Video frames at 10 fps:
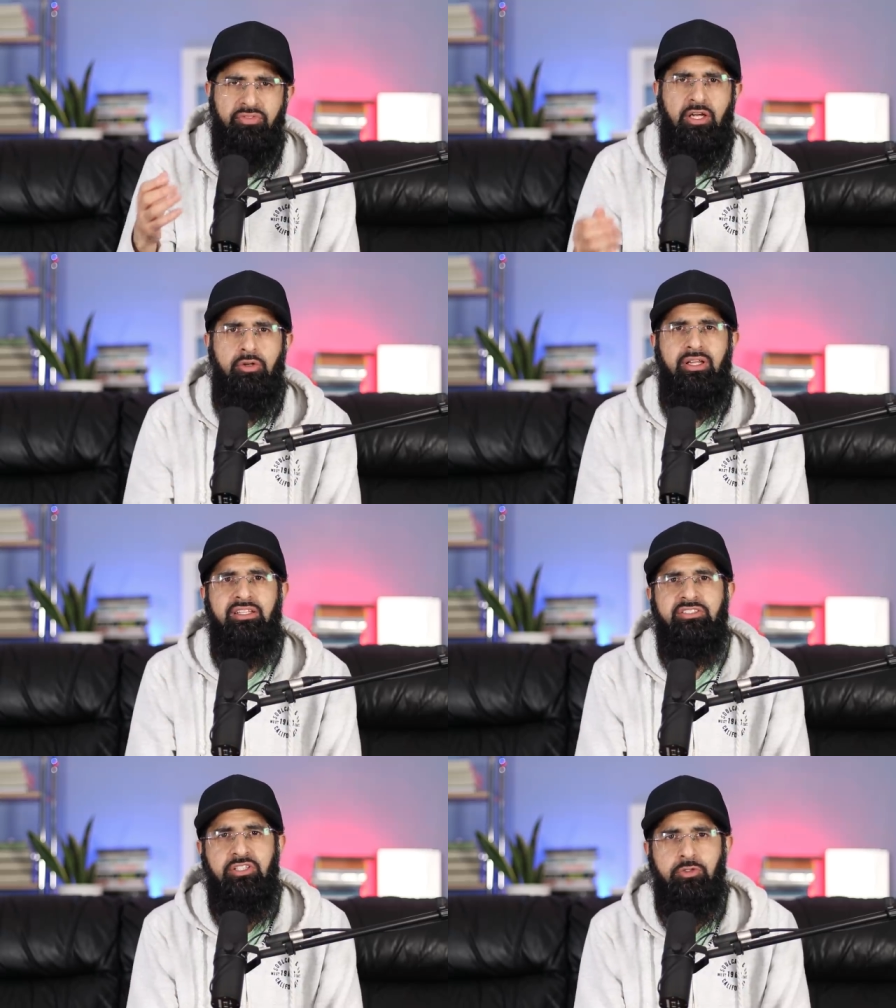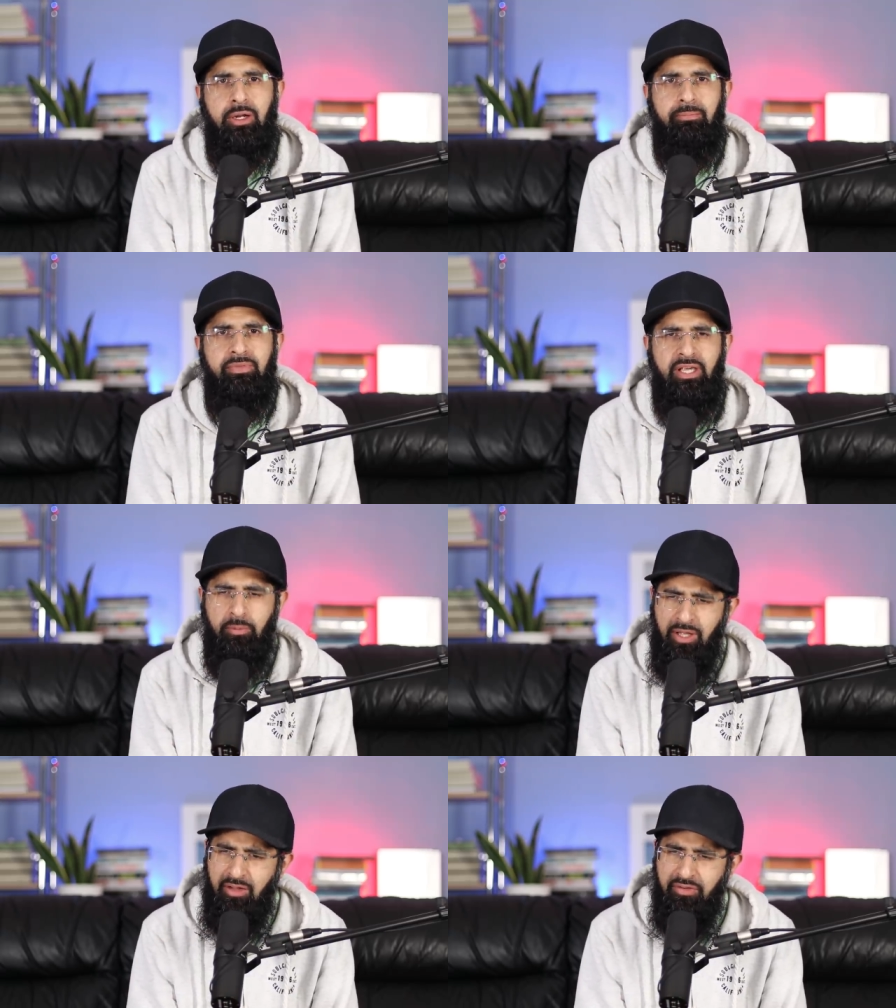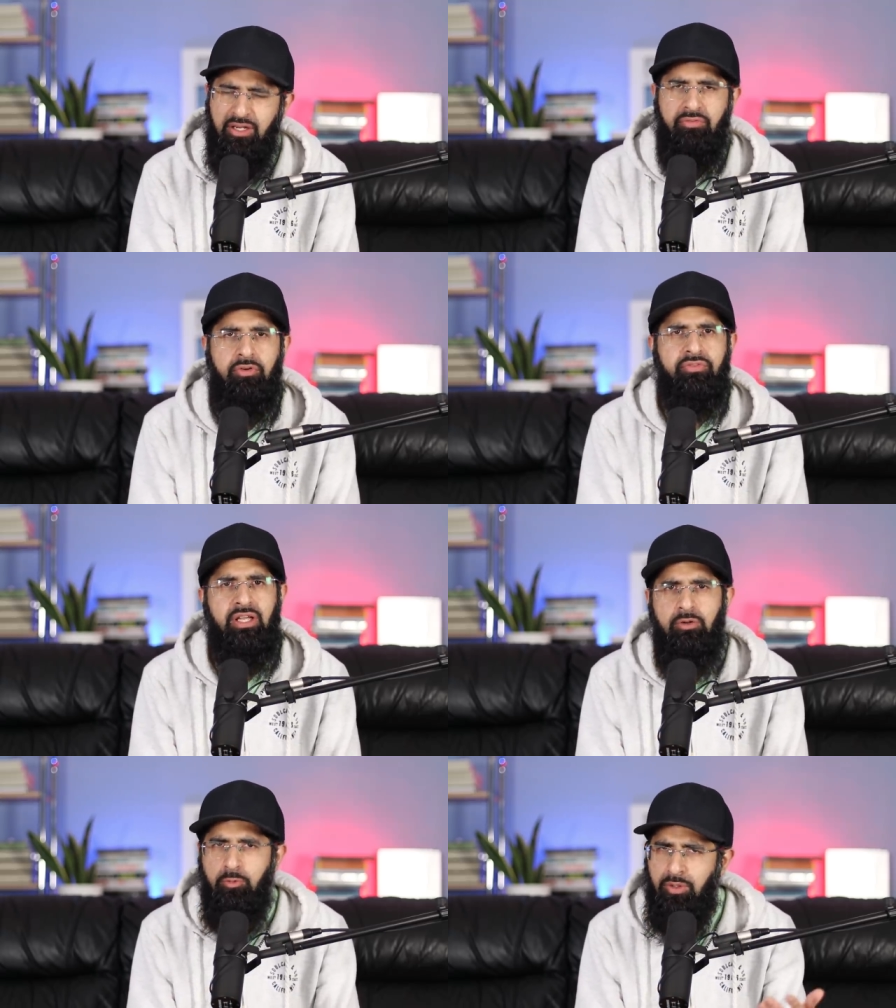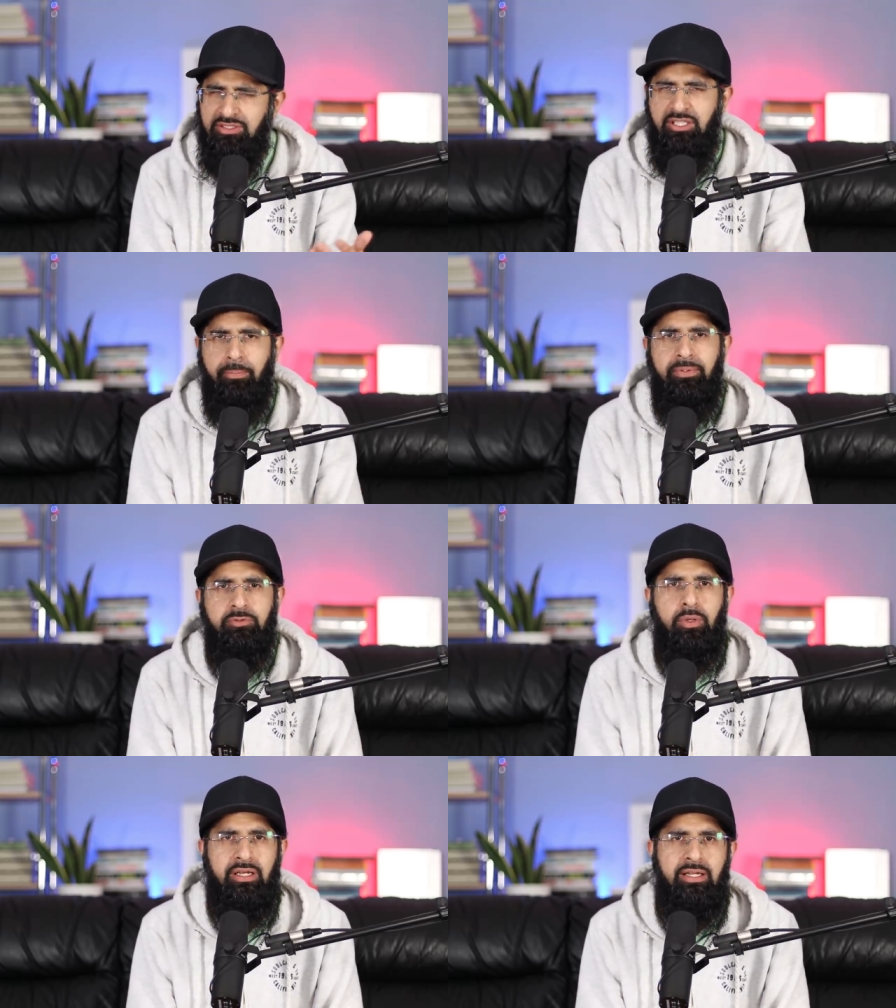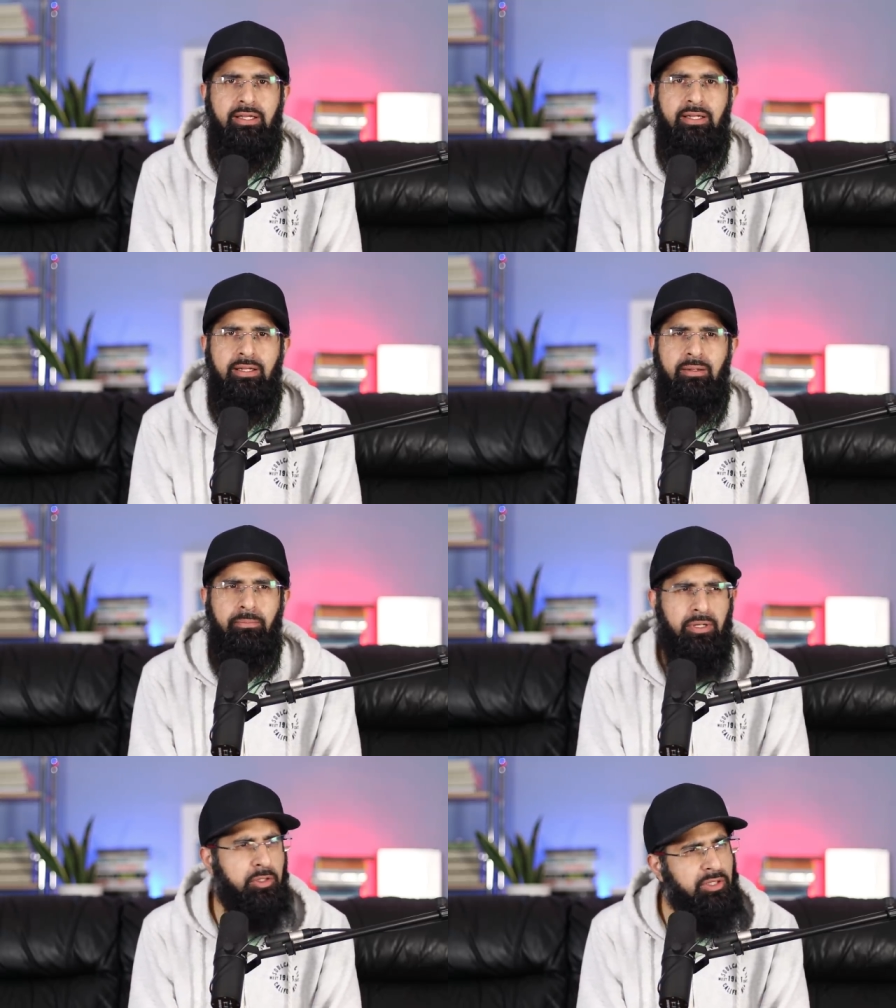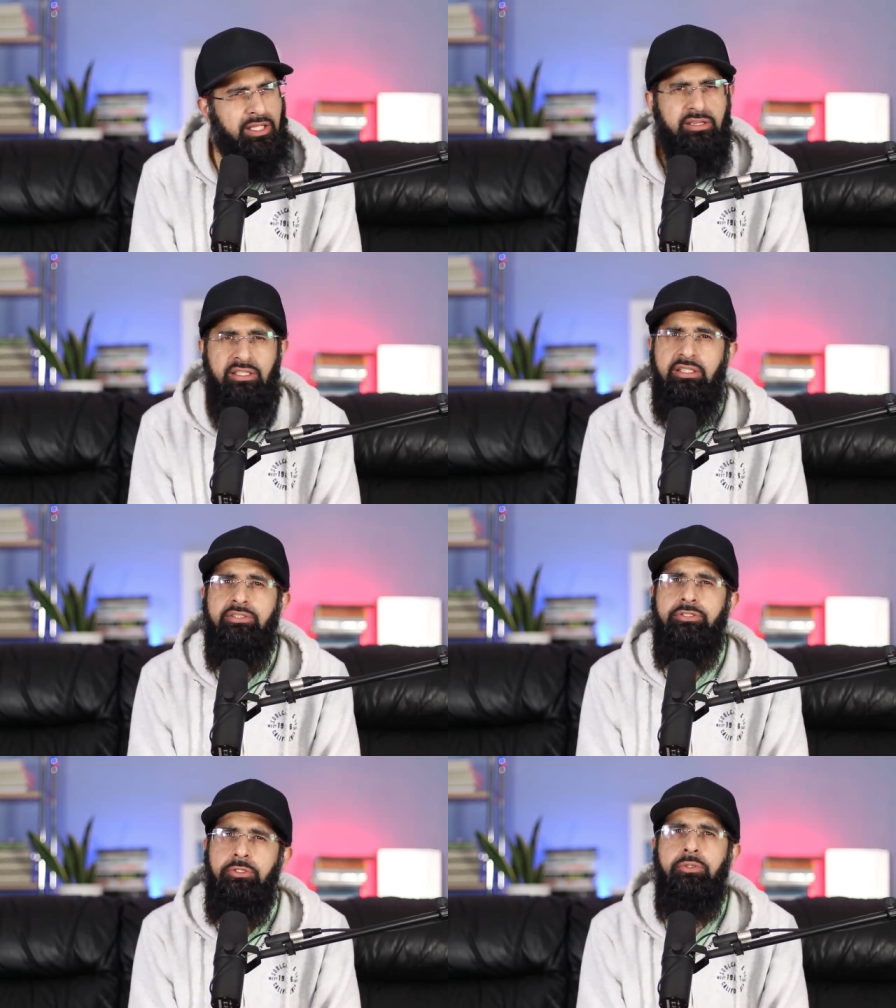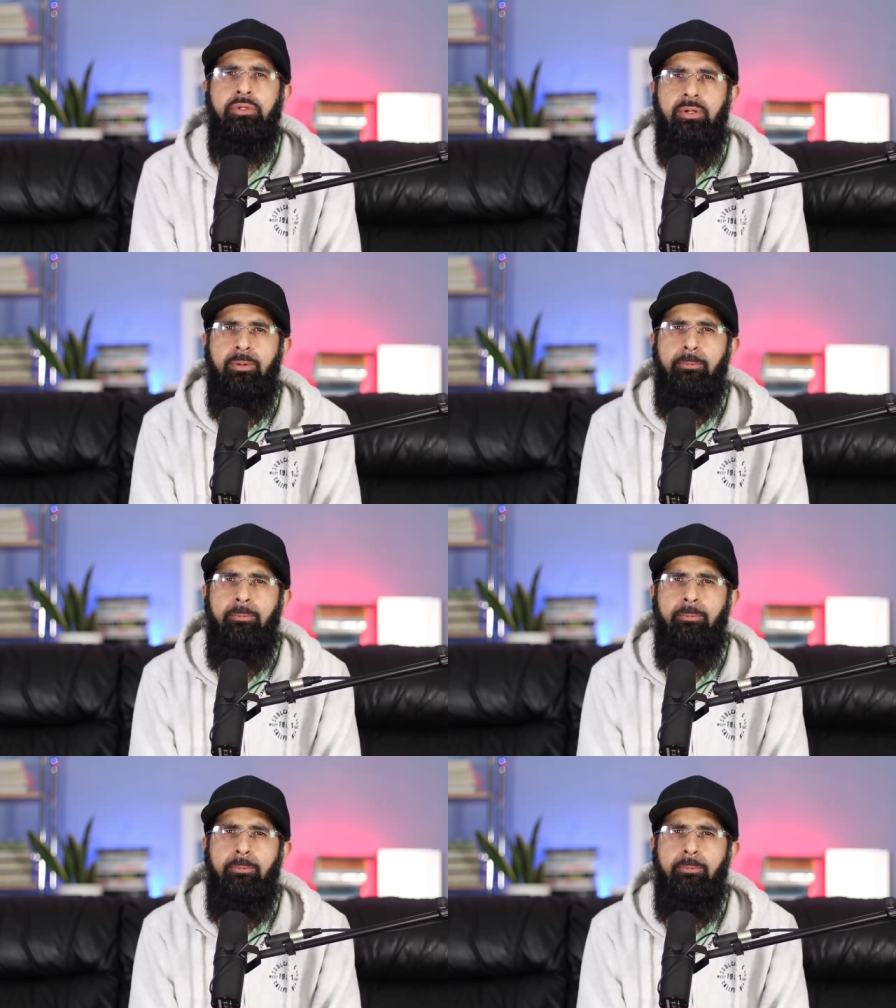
of that on Instagram. Yeah, we have enough of that on WhatsApp as well. But look at these two.